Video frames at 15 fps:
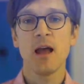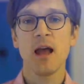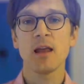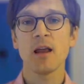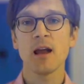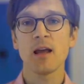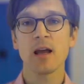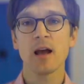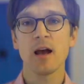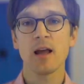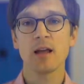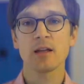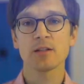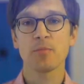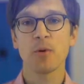and I
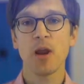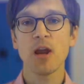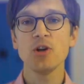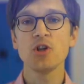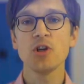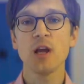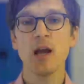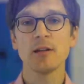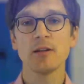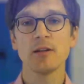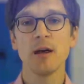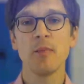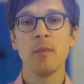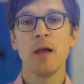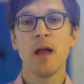exponentiate
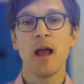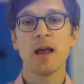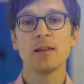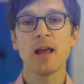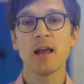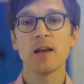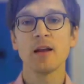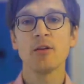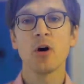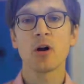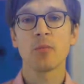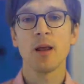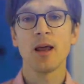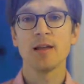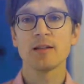them, and then I
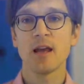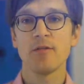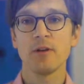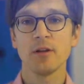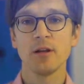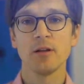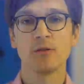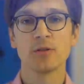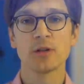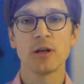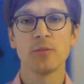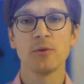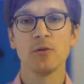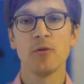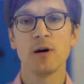normalize everything to
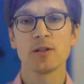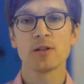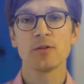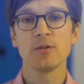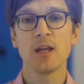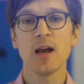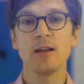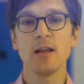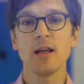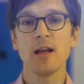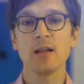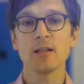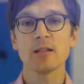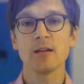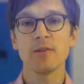sum to one. So the idea
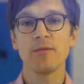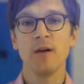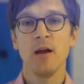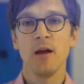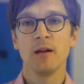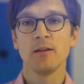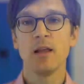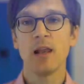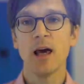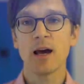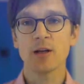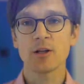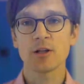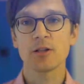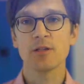is, if the
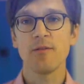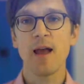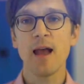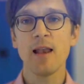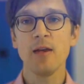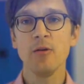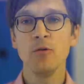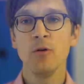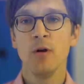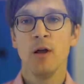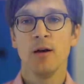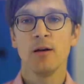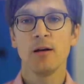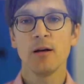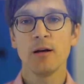largest value
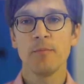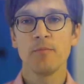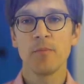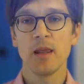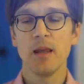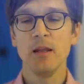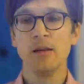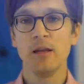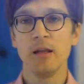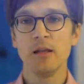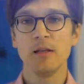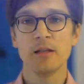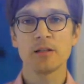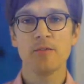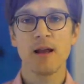um, in, in
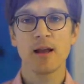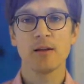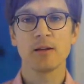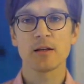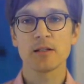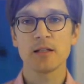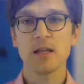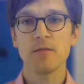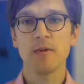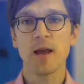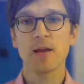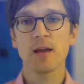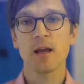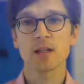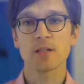this vector z,
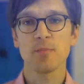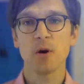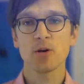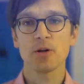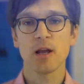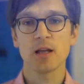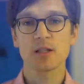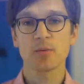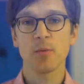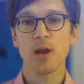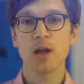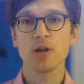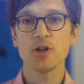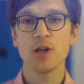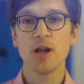when I expo
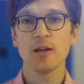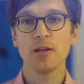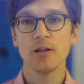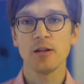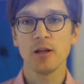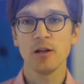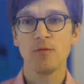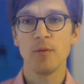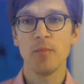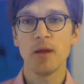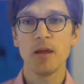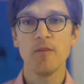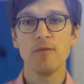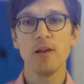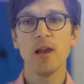exponentiate it, it will be
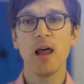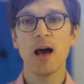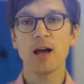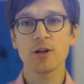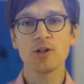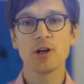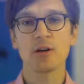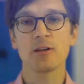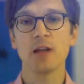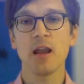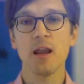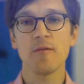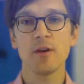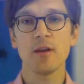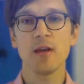even larger than
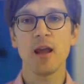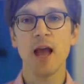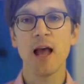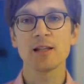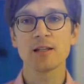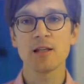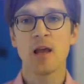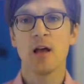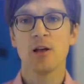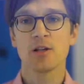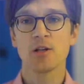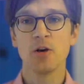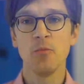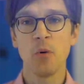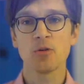everything else,
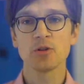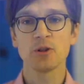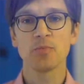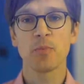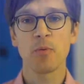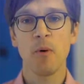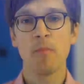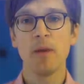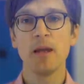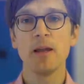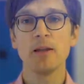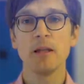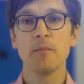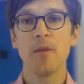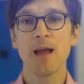so most
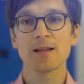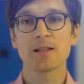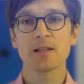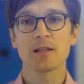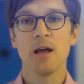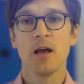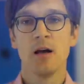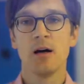probability mass um,